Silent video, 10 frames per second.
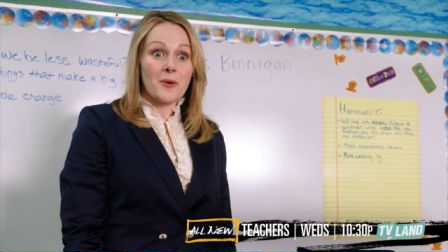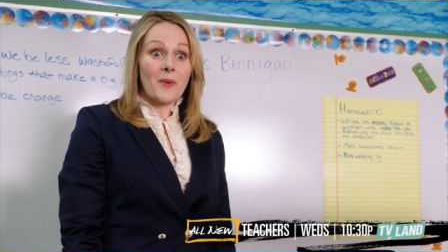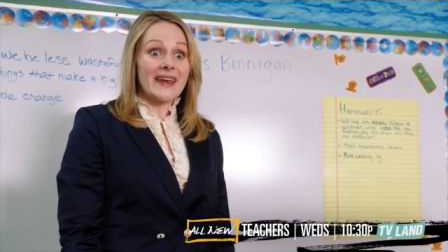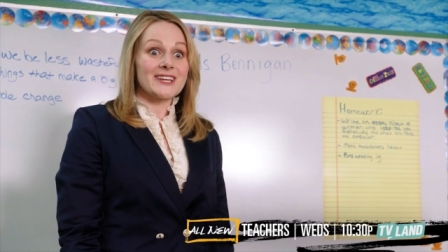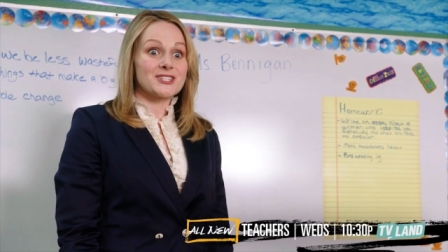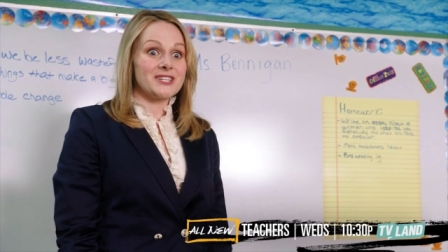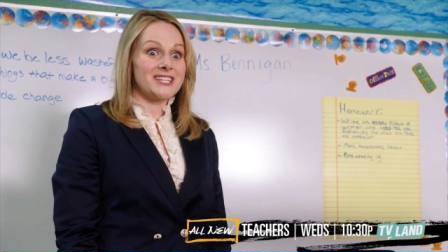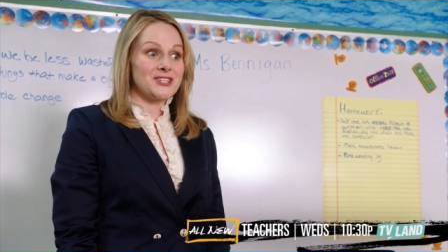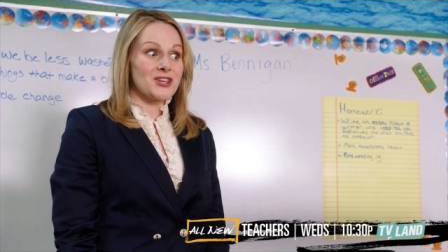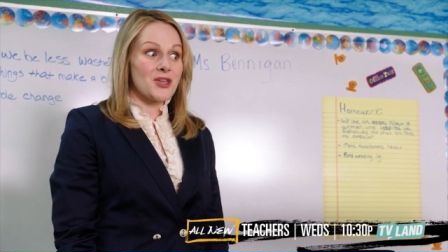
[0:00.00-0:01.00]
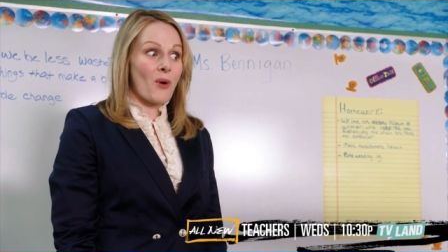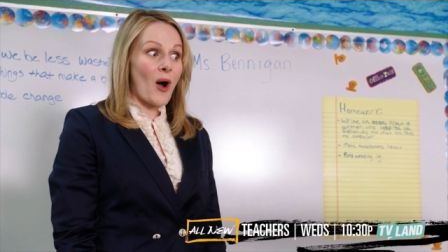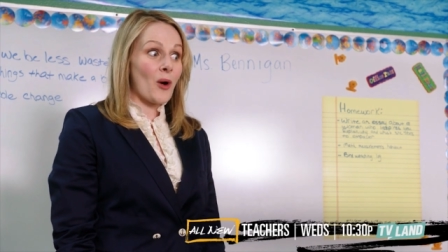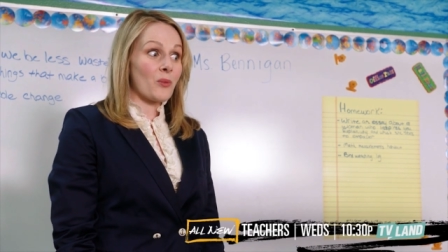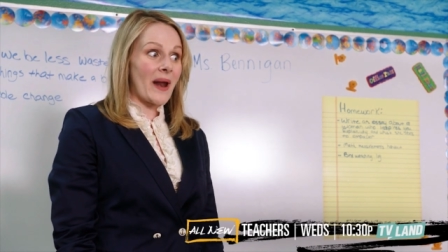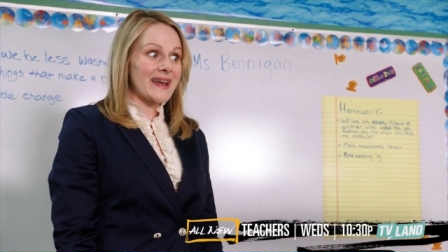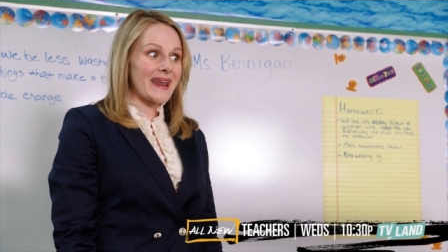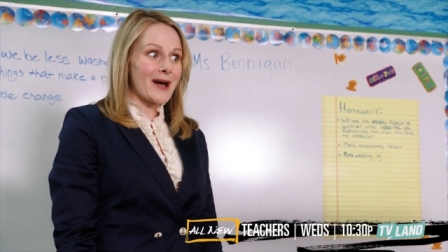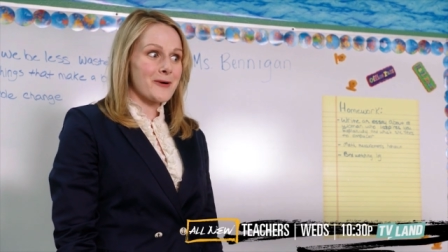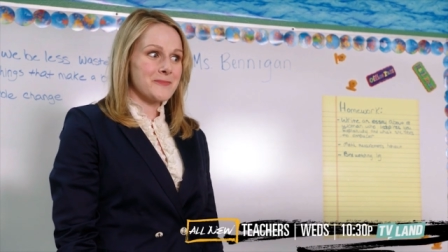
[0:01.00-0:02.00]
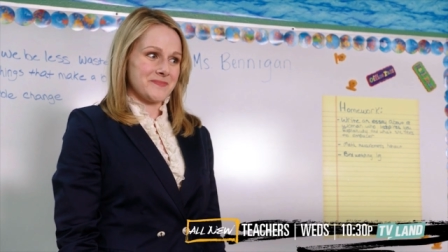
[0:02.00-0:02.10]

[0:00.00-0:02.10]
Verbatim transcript: what is she teaching you all right now?